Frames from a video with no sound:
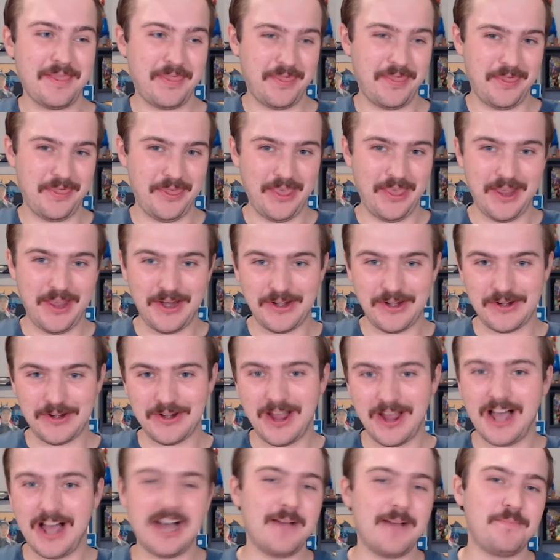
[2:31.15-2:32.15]

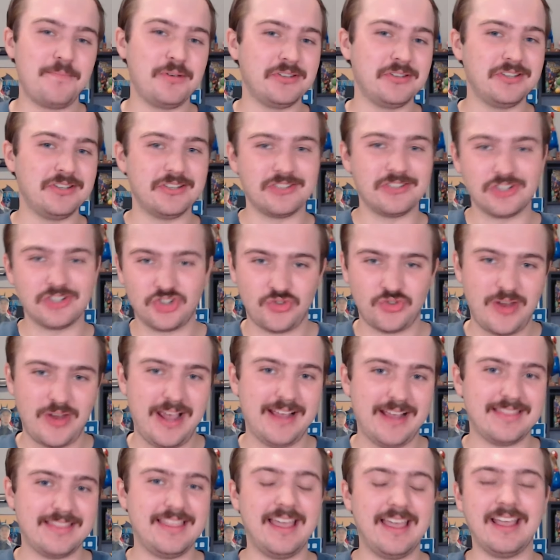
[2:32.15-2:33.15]
their opposites attract,